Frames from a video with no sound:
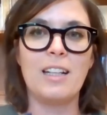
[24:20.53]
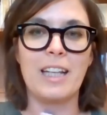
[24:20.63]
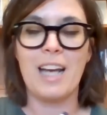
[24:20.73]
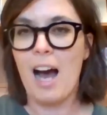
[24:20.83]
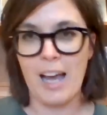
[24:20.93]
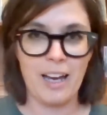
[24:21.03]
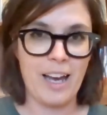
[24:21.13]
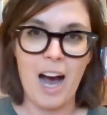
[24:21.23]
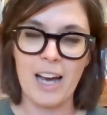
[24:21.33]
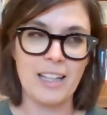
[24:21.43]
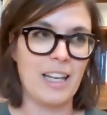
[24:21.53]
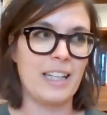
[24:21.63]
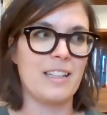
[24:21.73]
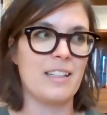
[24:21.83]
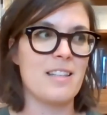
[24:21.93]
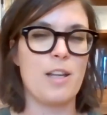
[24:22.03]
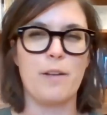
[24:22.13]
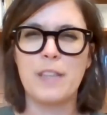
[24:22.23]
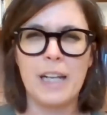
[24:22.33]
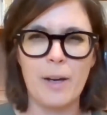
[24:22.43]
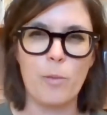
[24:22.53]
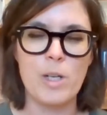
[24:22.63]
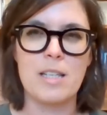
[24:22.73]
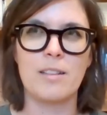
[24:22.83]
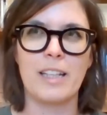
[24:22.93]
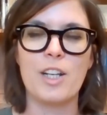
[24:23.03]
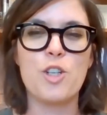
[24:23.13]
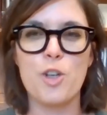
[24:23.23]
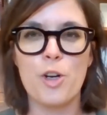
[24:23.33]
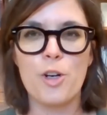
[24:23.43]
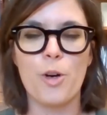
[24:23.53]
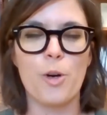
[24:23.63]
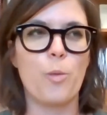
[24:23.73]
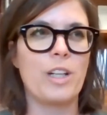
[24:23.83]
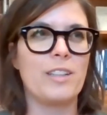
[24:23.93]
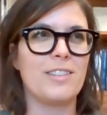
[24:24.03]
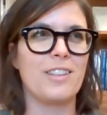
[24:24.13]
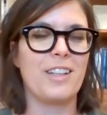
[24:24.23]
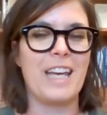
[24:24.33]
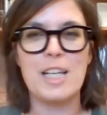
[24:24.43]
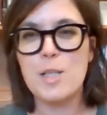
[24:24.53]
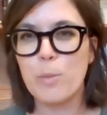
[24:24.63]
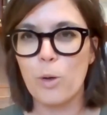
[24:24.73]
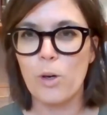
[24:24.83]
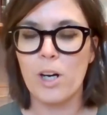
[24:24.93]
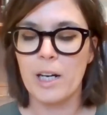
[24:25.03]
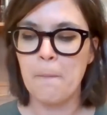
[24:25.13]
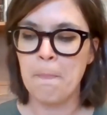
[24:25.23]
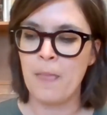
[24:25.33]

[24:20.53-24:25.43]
I highlighted stuff that I wasn't sure or wanted to explore.